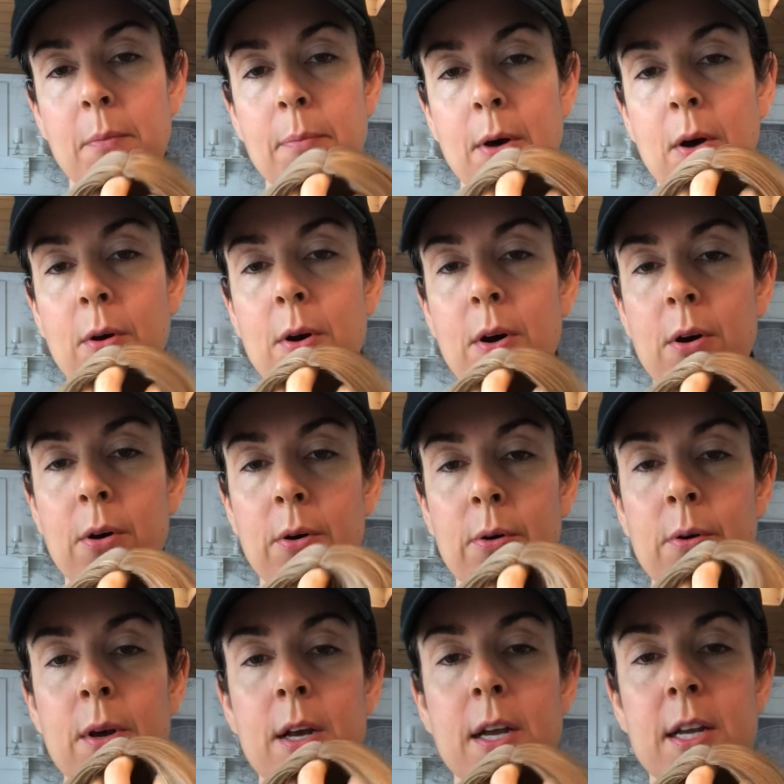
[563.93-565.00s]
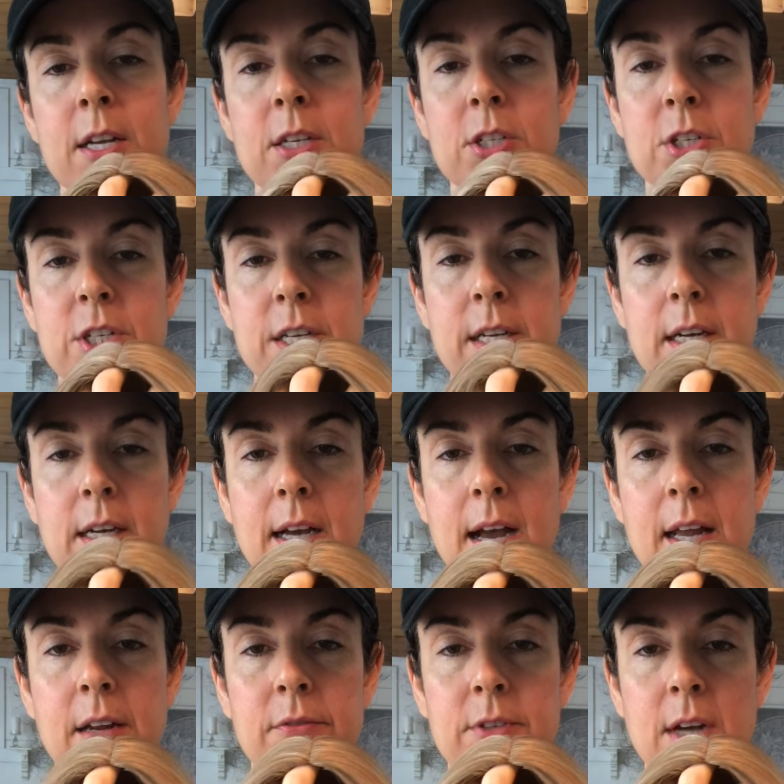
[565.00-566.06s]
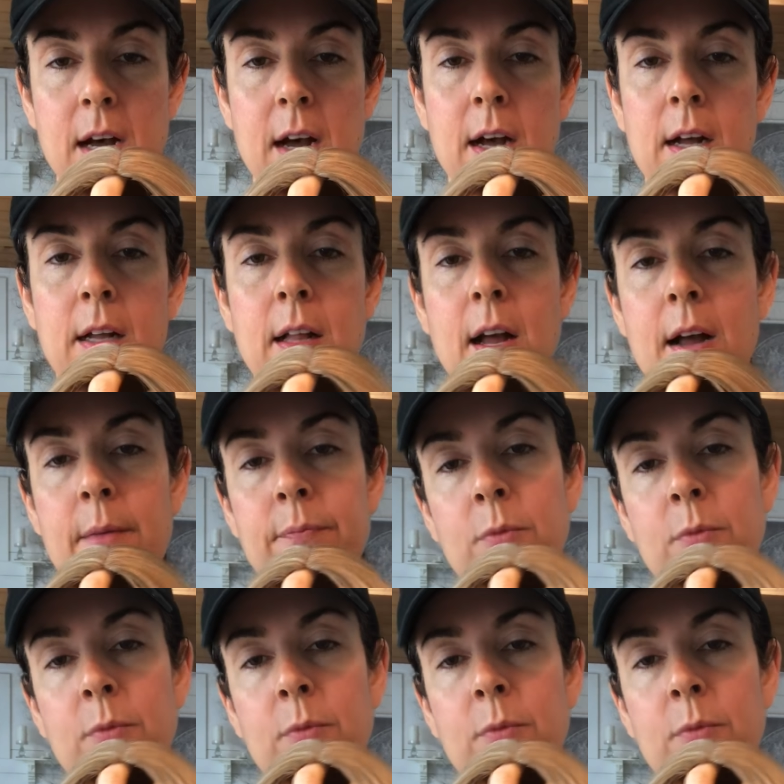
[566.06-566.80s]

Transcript: boho chic kind of doll.